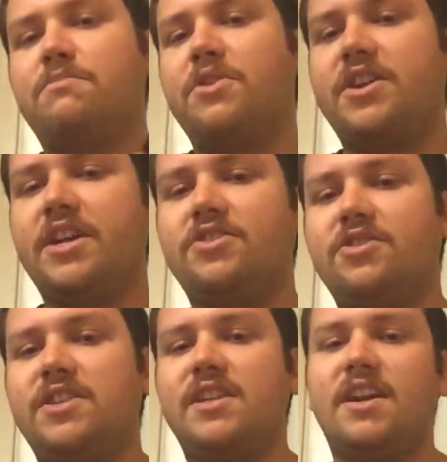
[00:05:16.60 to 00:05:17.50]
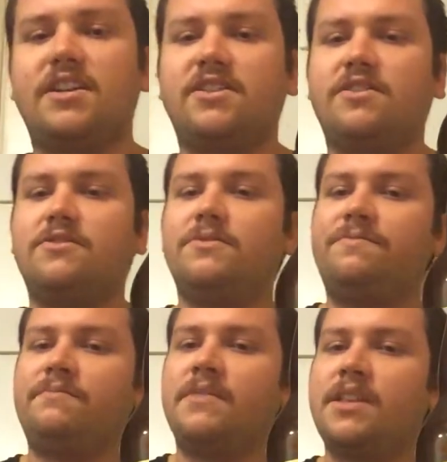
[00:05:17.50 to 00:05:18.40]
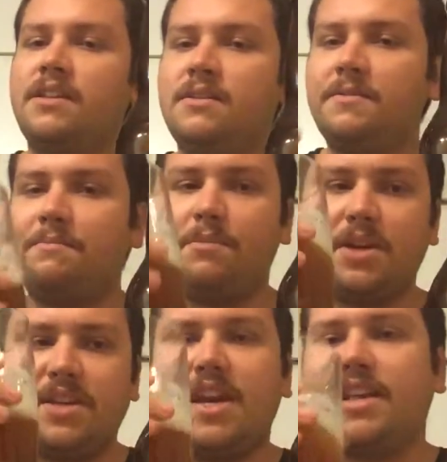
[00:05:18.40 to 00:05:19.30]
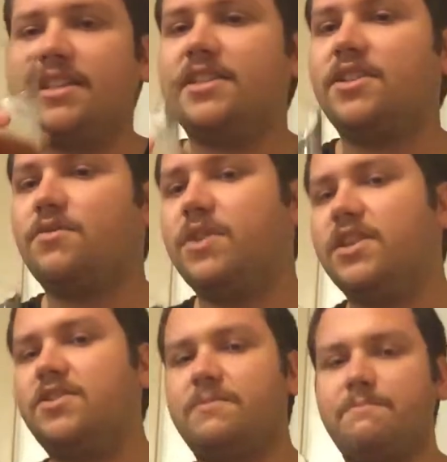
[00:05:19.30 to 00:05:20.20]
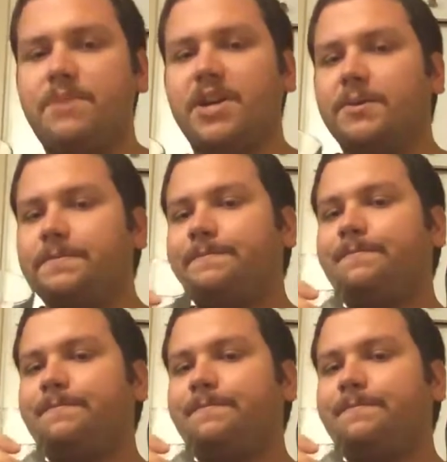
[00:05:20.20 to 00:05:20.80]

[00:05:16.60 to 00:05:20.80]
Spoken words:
pretty interesting on its own. But yeah, this is a really good beer.